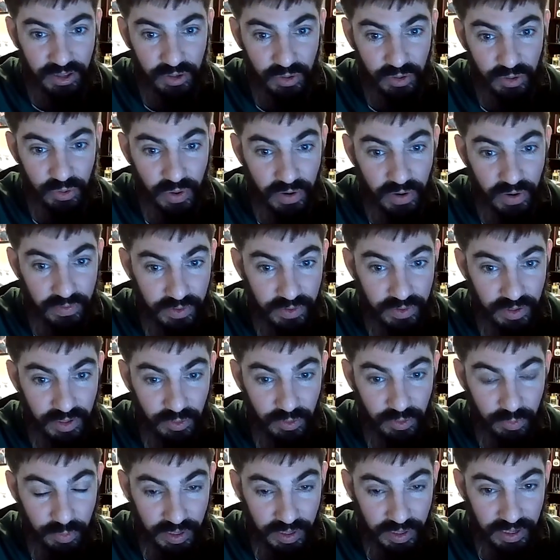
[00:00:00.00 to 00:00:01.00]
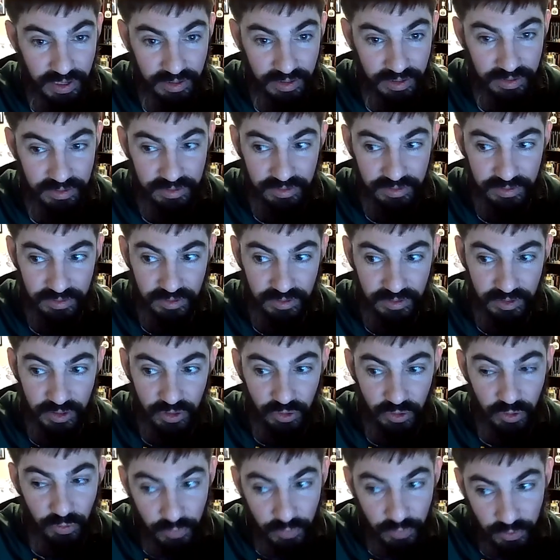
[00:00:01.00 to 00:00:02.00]
You have to either be, do
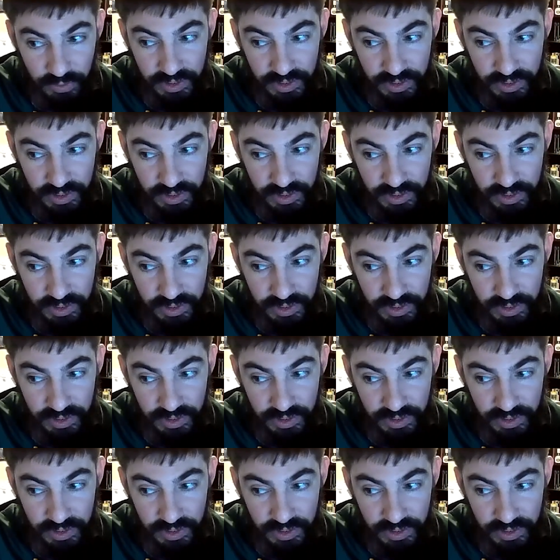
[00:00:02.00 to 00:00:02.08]
you feel